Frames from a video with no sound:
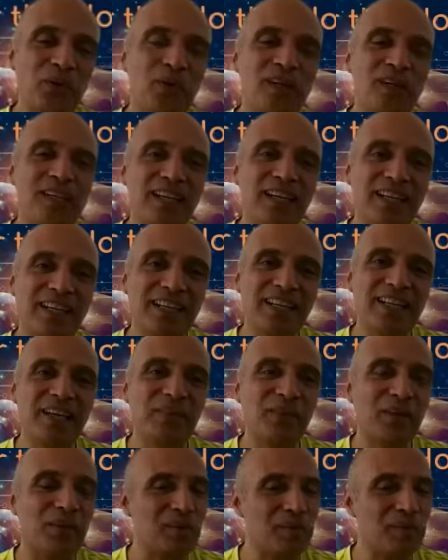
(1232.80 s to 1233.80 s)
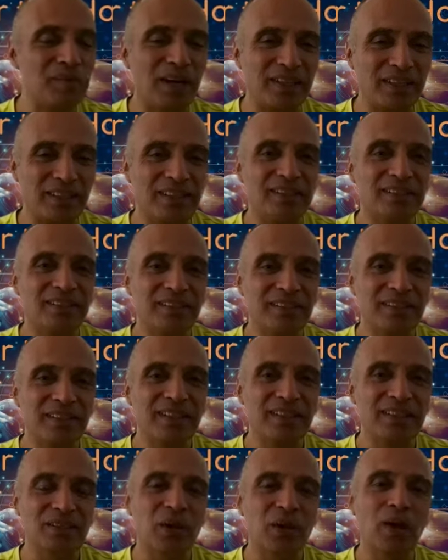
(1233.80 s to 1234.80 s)
work any day would be better.
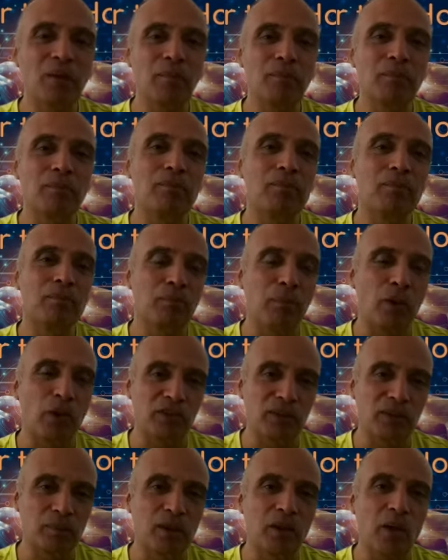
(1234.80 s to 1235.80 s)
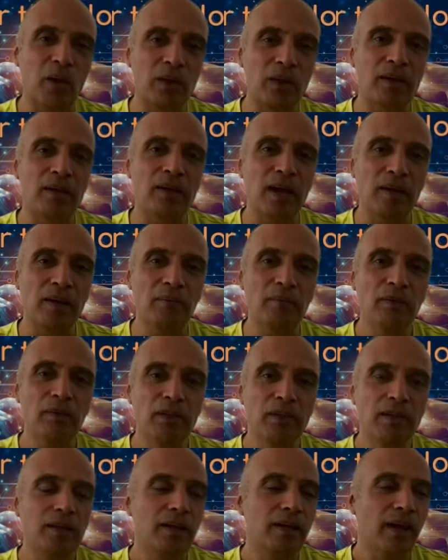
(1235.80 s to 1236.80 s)
It's not possible all the time.
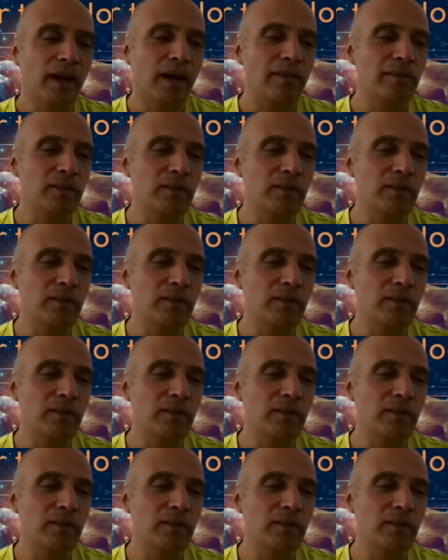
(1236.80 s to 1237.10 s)
I